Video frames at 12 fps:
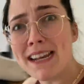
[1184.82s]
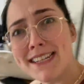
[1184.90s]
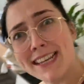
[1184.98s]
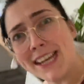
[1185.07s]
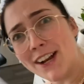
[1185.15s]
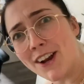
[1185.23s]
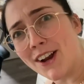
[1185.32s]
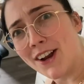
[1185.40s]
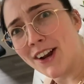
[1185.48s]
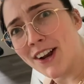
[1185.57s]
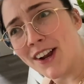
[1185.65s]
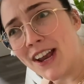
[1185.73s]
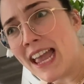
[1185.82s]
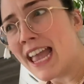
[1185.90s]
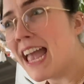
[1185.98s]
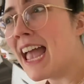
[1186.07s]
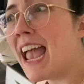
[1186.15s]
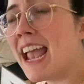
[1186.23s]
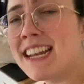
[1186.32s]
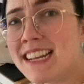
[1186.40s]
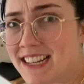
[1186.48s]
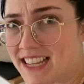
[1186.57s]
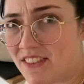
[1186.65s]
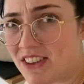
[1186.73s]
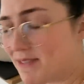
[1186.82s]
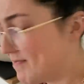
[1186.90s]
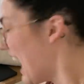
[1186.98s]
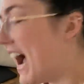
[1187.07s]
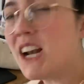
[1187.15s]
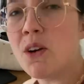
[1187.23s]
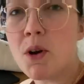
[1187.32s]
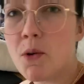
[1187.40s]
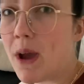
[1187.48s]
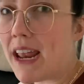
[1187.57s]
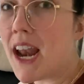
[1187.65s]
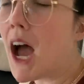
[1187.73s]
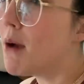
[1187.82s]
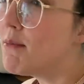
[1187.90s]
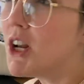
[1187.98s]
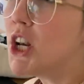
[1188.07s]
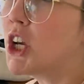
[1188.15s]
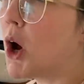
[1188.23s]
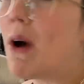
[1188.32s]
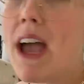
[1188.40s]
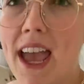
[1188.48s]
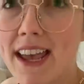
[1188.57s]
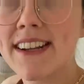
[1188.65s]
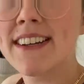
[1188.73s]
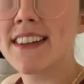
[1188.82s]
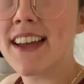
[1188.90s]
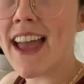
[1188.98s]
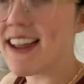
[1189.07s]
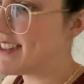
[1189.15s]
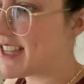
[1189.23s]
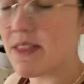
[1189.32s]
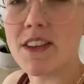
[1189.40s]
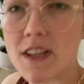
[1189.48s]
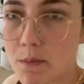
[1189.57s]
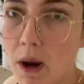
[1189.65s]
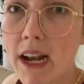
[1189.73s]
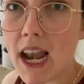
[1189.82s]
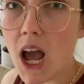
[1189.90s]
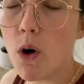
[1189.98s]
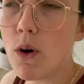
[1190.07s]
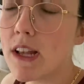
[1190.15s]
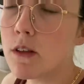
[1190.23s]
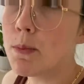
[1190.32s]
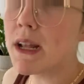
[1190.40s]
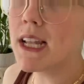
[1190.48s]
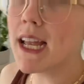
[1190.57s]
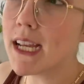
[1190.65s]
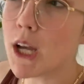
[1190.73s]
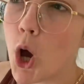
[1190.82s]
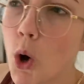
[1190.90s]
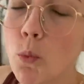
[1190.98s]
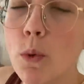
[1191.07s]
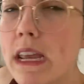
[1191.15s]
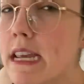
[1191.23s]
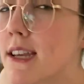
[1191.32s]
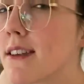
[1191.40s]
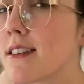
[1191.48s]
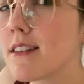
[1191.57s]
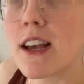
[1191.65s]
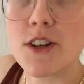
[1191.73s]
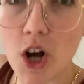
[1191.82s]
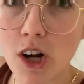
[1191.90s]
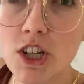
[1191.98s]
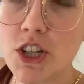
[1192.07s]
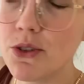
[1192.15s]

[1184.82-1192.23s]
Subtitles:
it's here. And it is heavy. I don't want to wait. I'm going to go ahead and set this up right now. It's been like a week since I talked to